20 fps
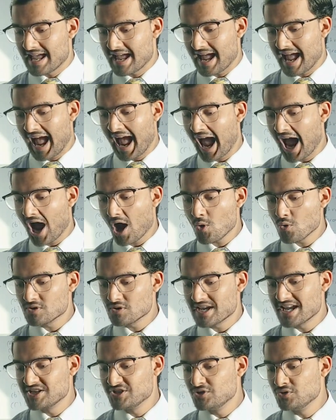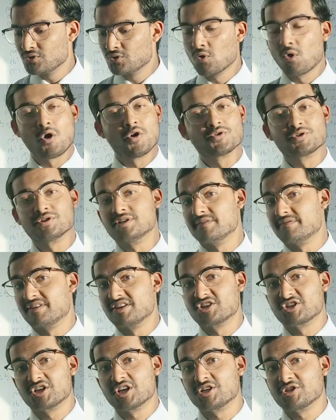How can you go on to
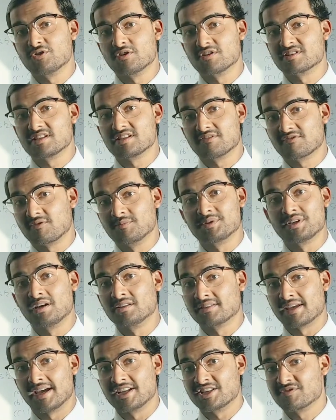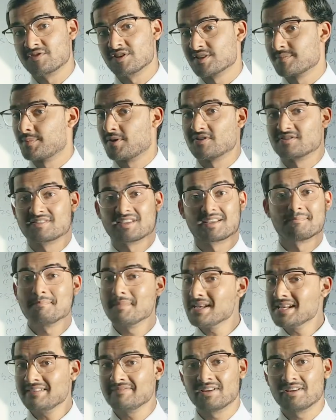differentiate yourself from the other hedge funds? Because there are
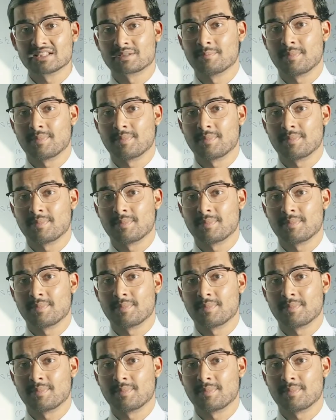many wealth